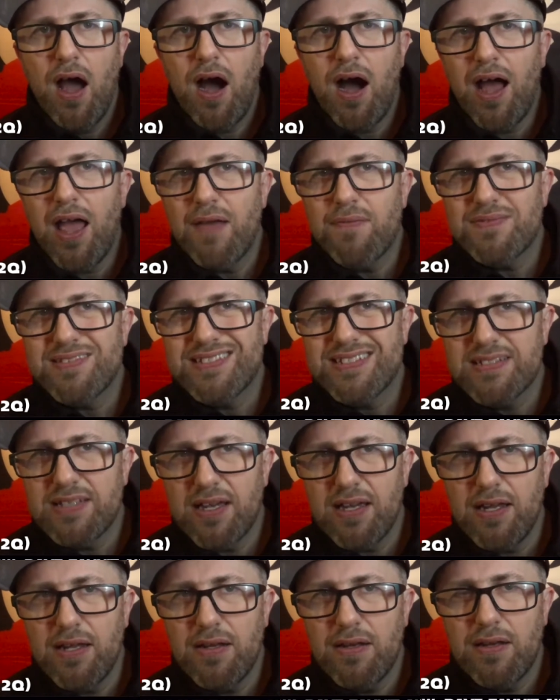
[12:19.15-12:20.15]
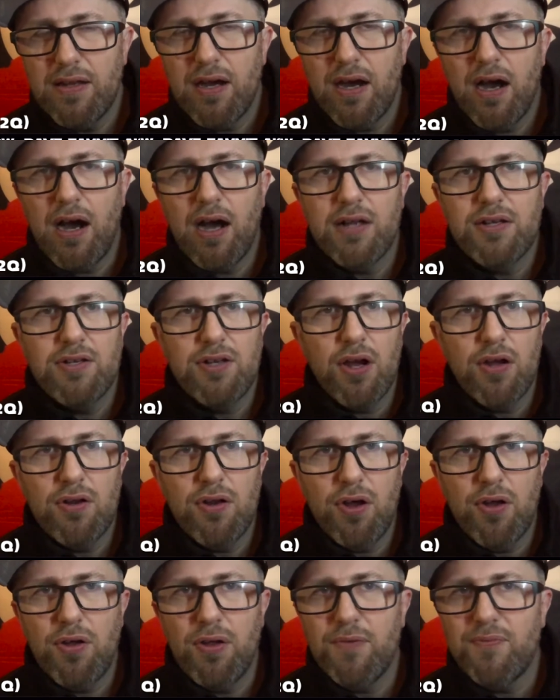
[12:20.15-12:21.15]
I have seen, I don't
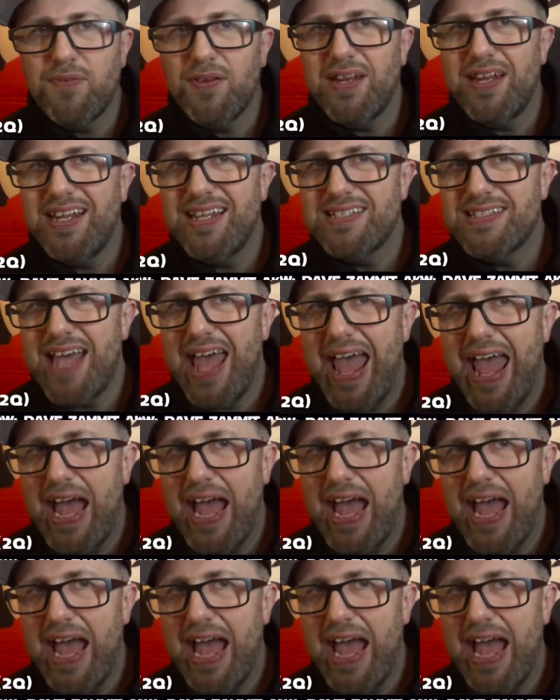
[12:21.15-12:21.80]
know if it is